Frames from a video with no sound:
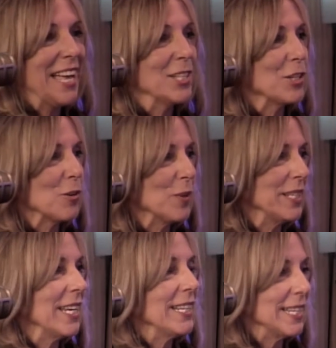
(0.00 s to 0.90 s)
And so
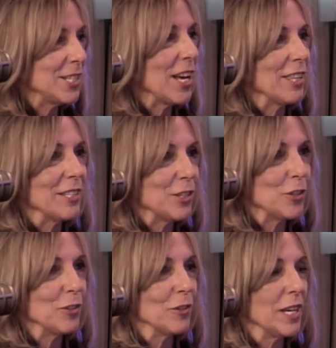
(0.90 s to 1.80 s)
we need each other
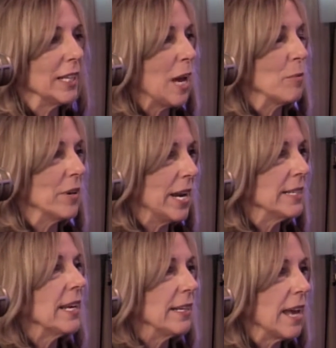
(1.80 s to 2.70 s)
to
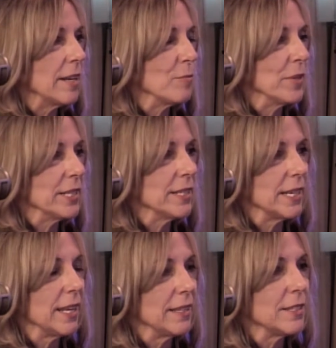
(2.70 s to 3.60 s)
collaborate and, and bring
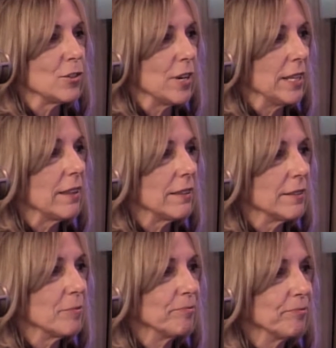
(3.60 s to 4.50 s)
together
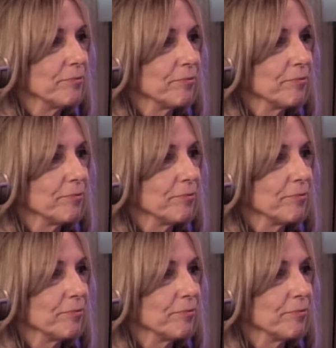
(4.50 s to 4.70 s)
strength